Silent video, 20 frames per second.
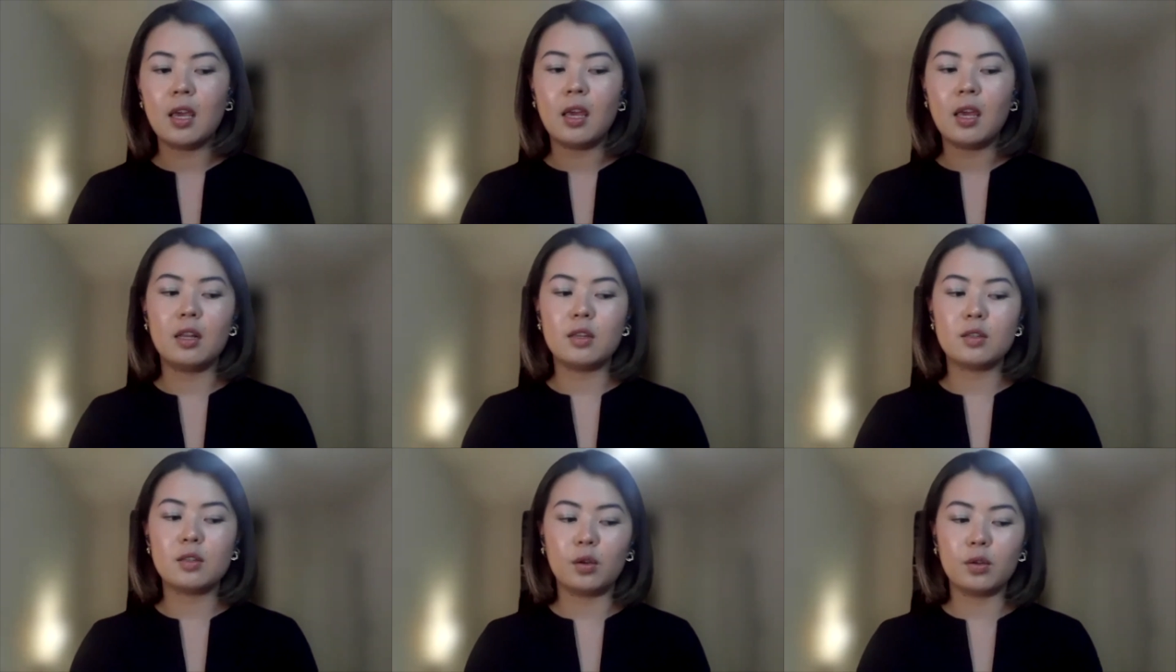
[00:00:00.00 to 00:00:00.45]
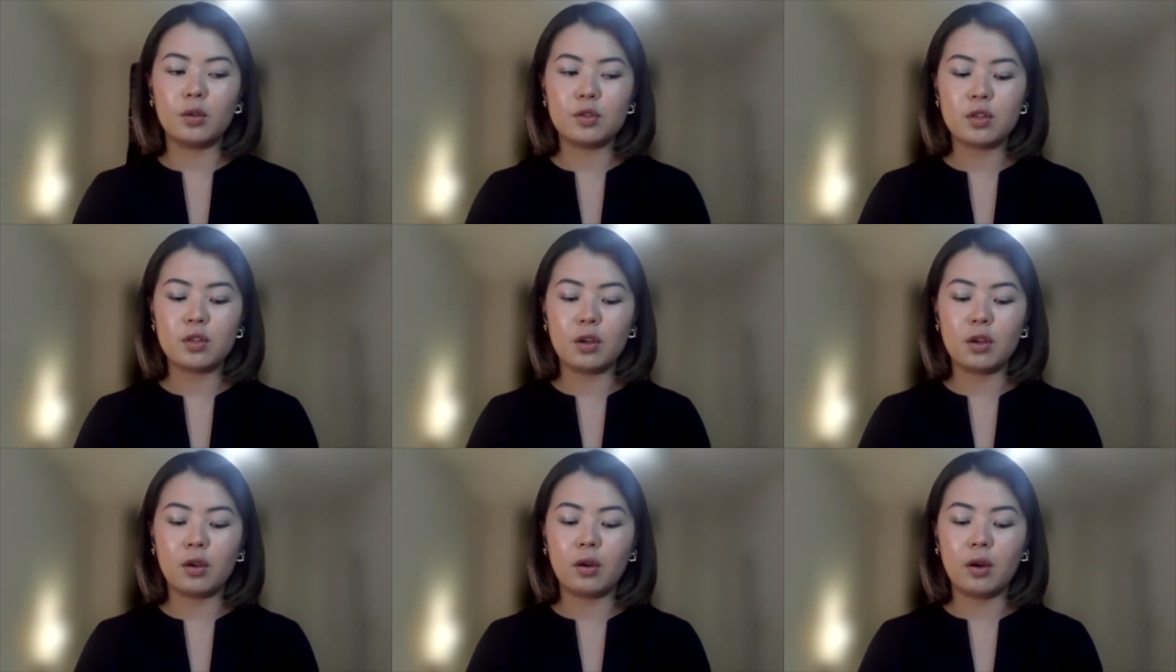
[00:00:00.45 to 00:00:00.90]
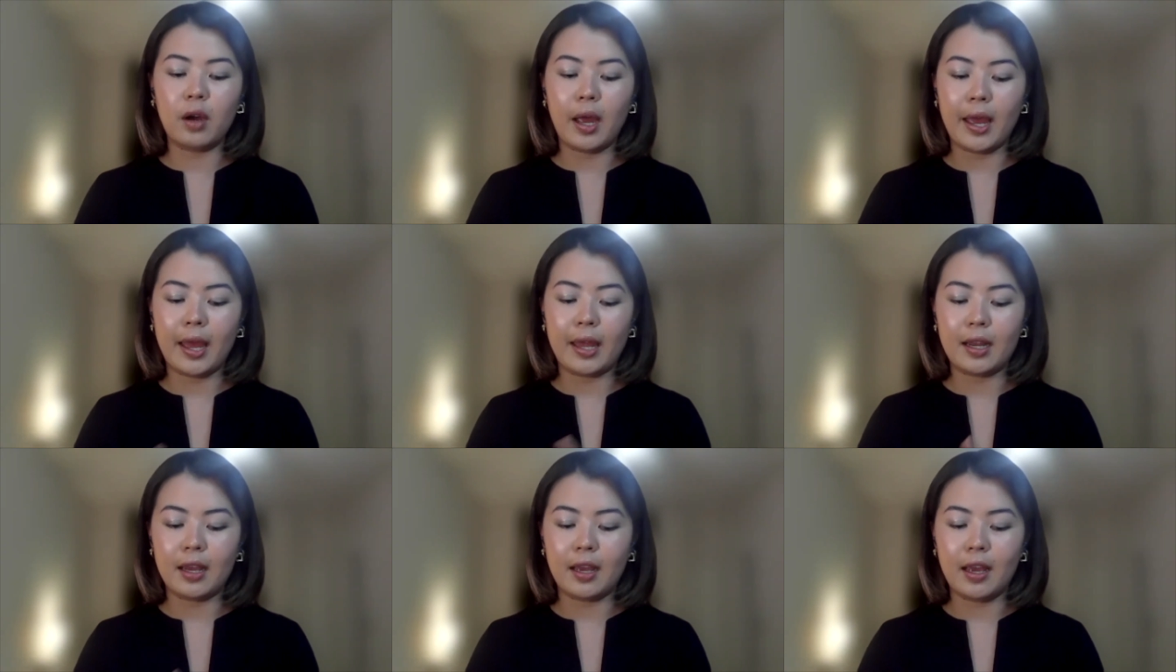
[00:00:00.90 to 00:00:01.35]
it is also
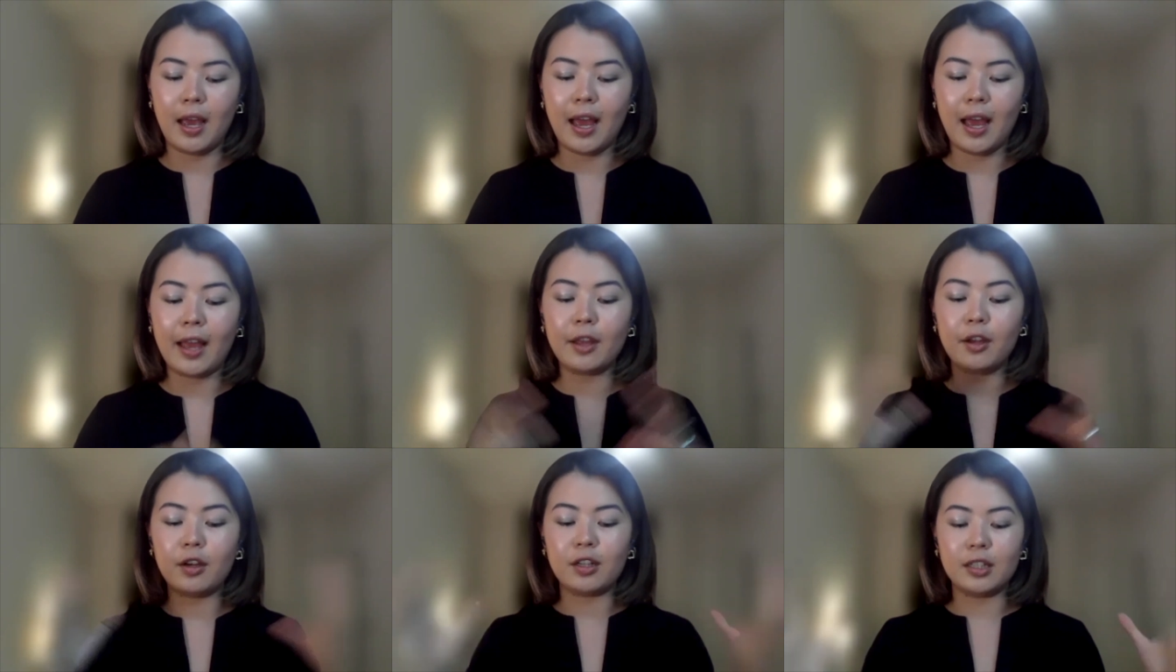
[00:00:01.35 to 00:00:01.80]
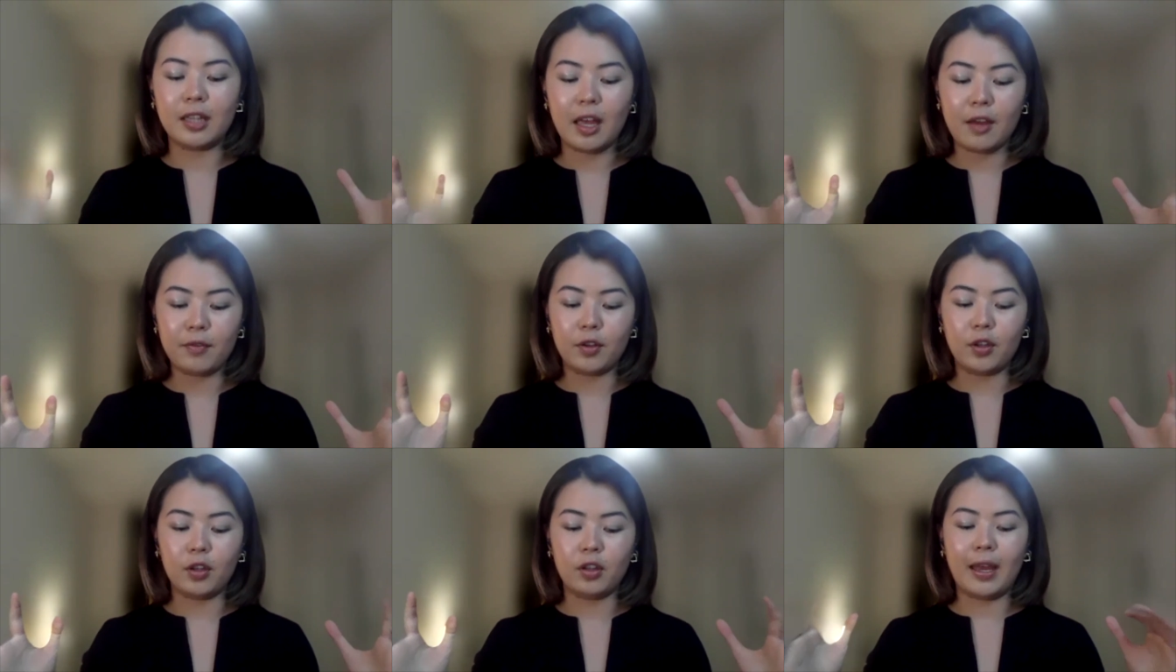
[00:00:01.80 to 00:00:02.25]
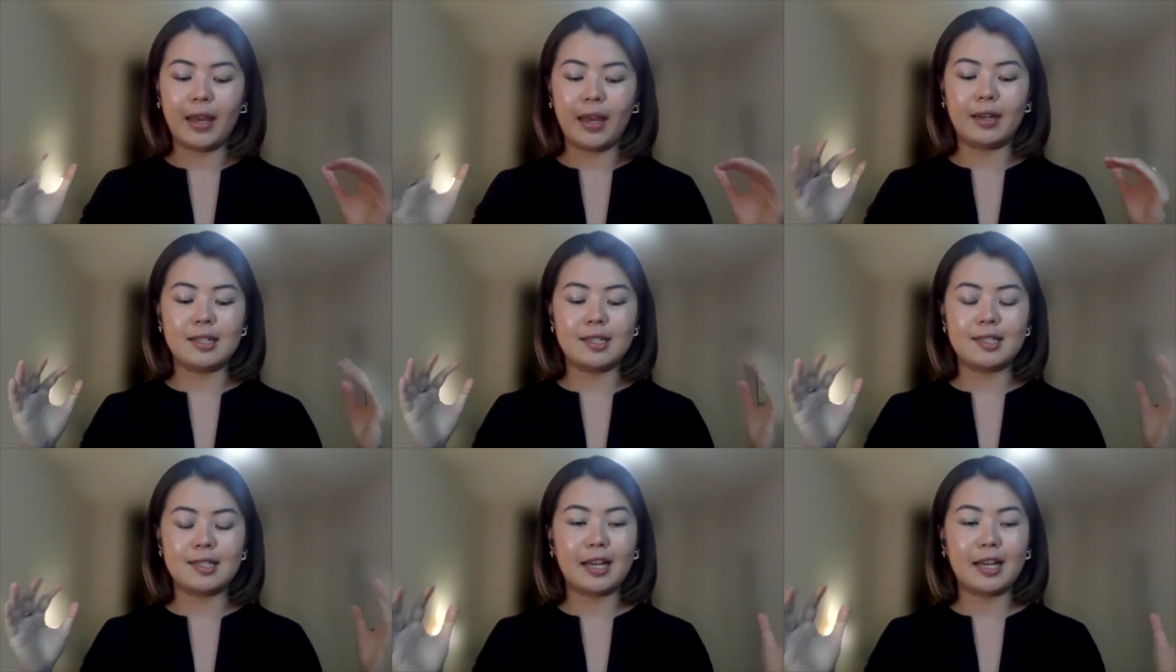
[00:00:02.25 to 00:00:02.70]
at a higher level, at
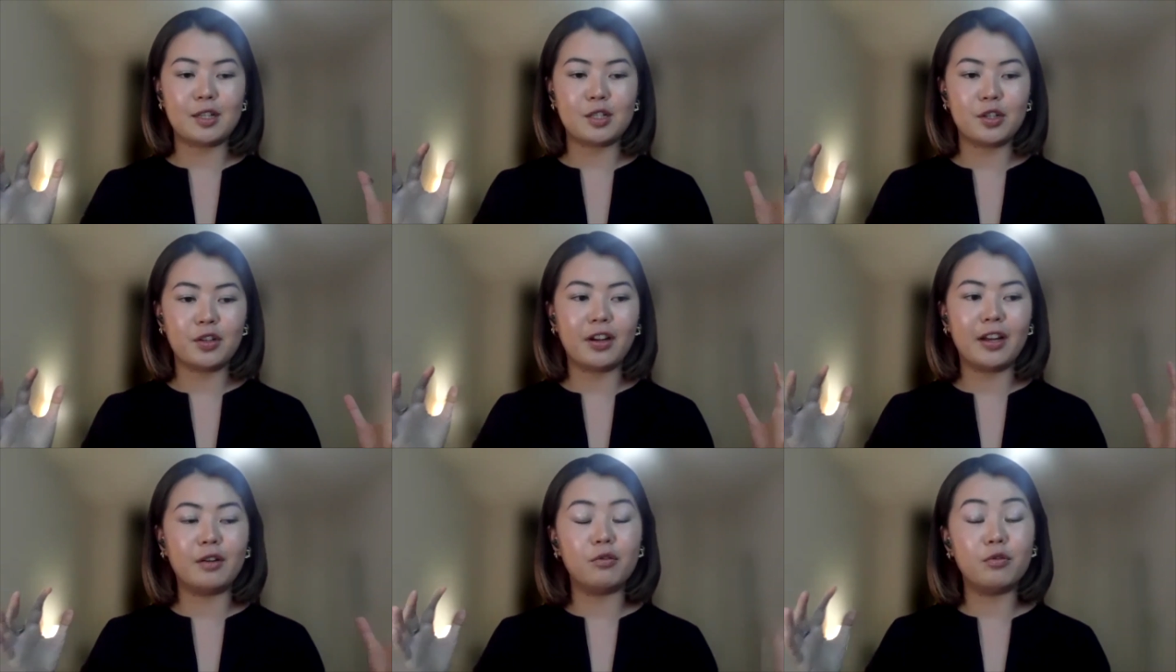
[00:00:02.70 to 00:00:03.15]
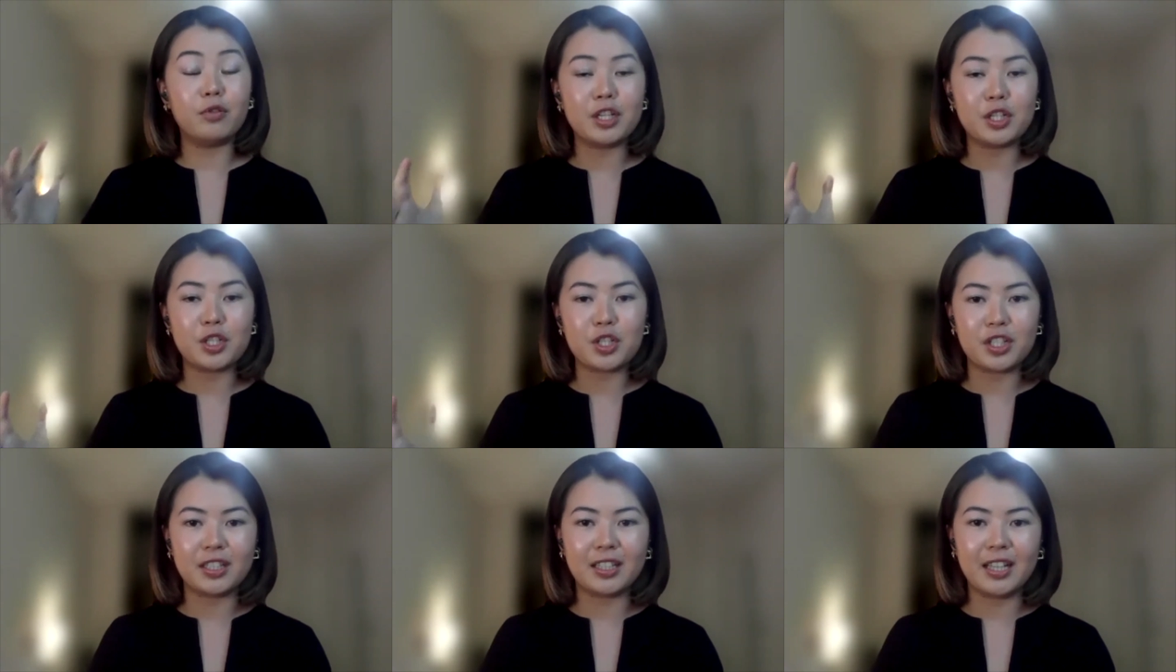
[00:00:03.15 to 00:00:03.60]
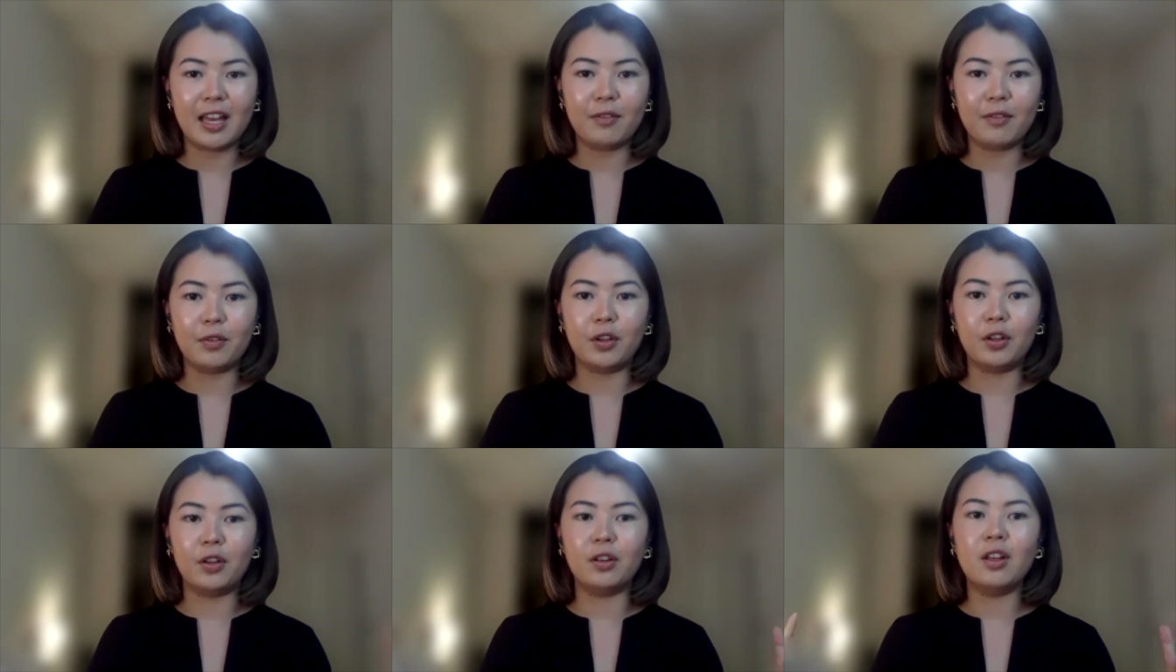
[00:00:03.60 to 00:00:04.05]
a sector and region
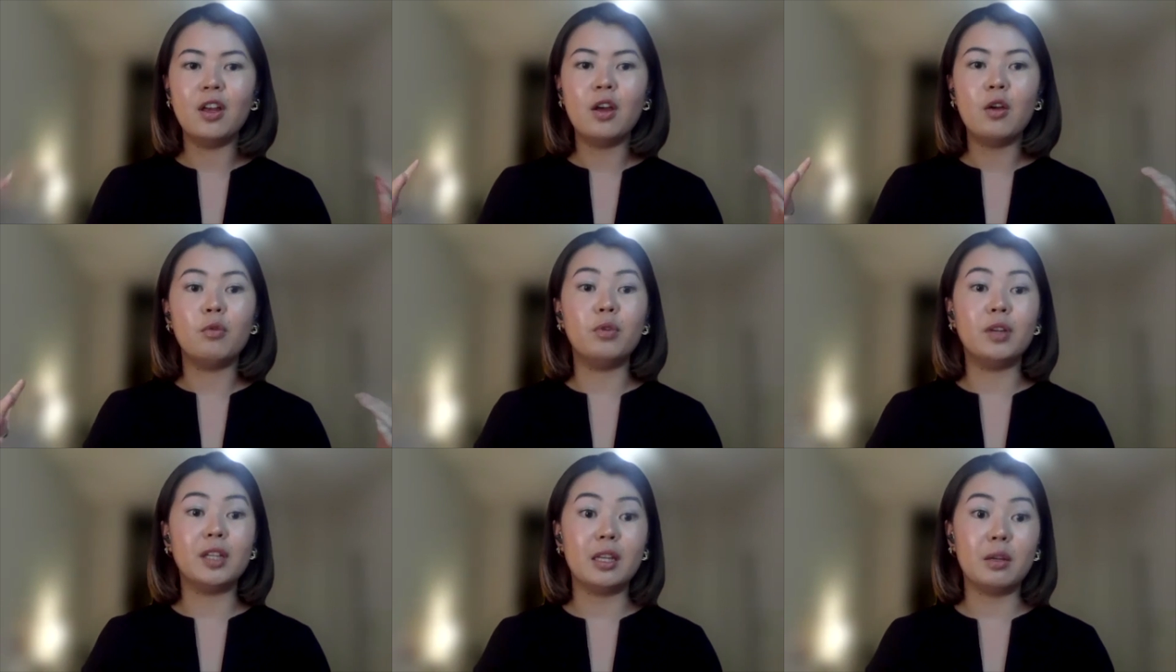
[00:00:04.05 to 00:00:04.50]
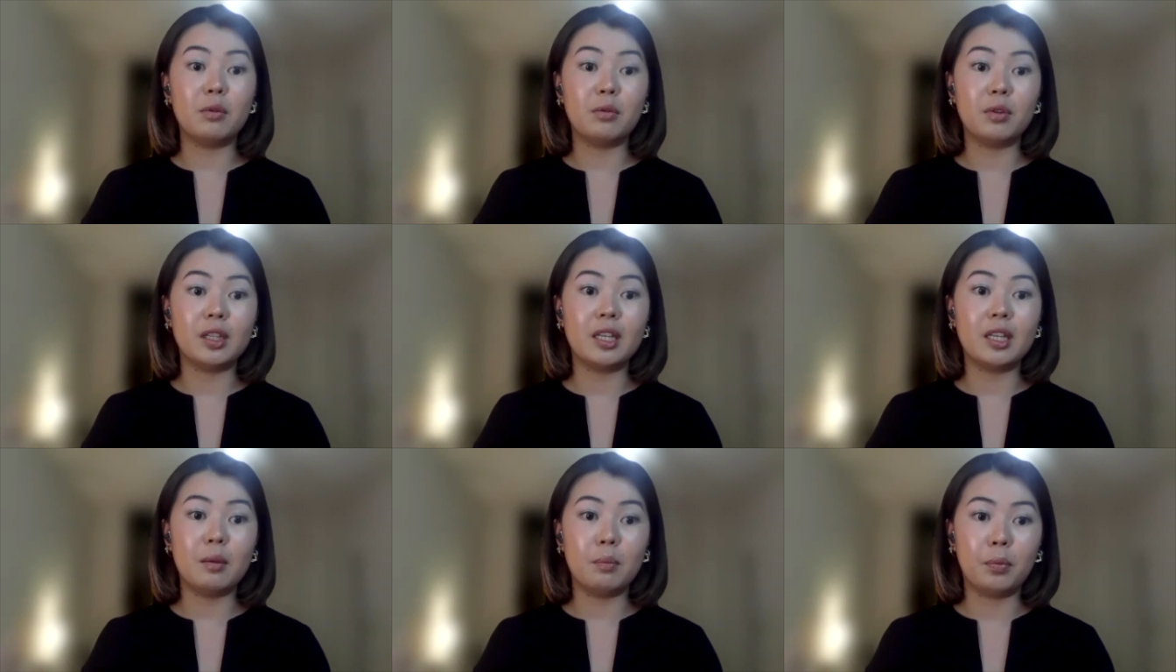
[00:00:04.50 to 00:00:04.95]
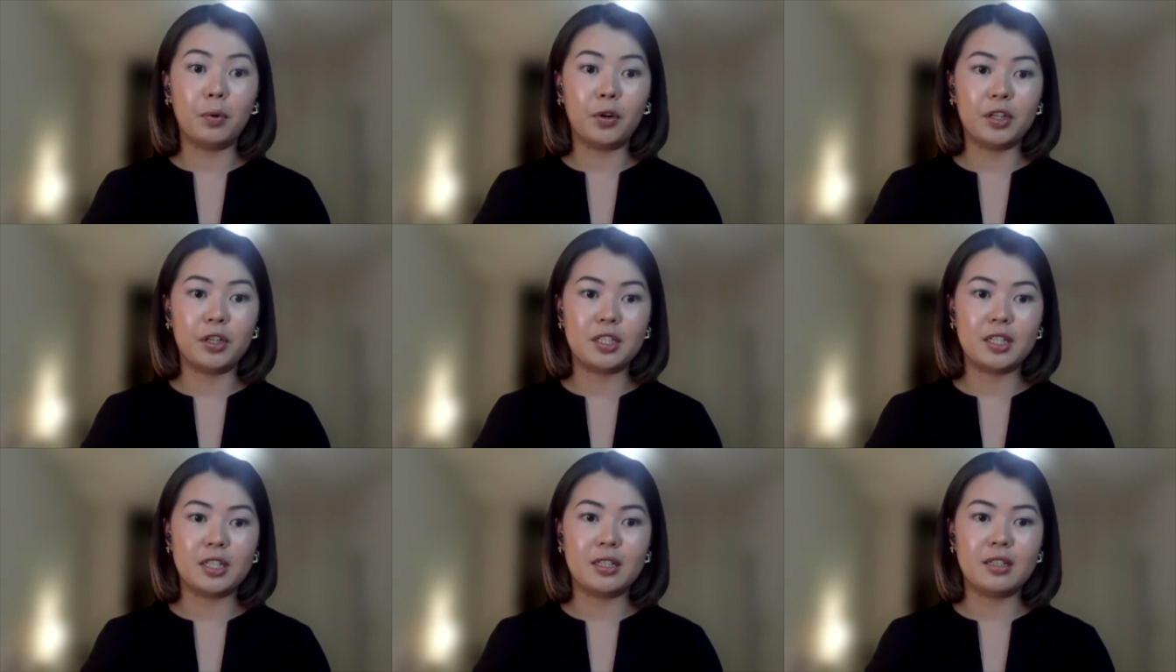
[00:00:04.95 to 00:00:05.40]
level, really, really
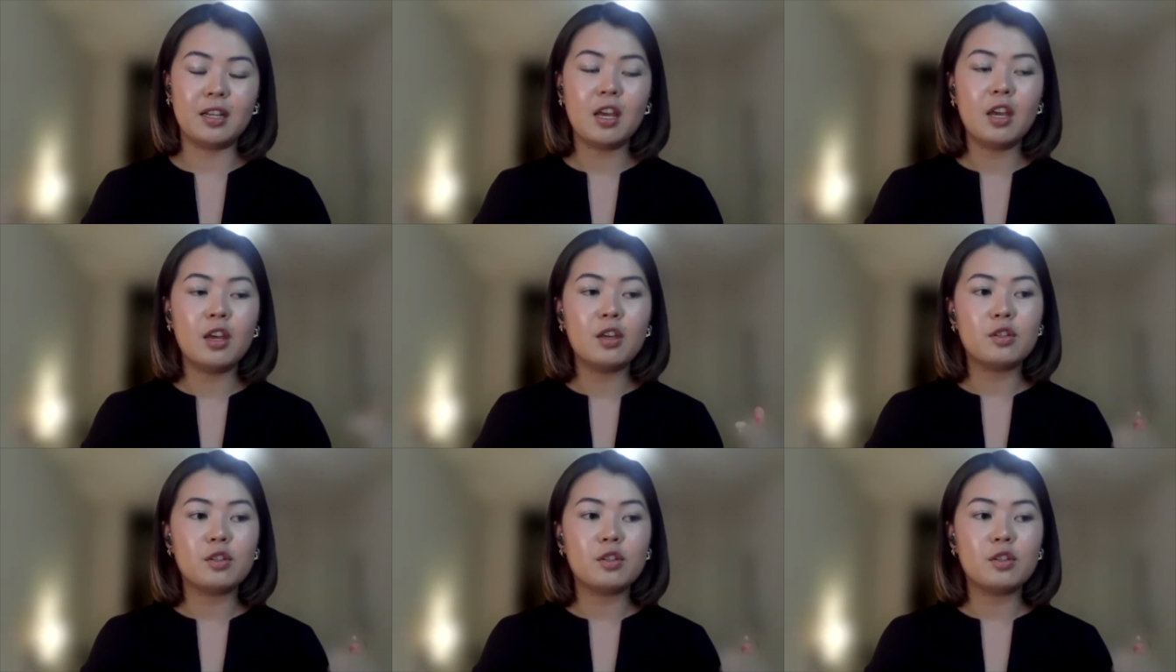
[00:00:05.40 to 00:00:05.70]
important.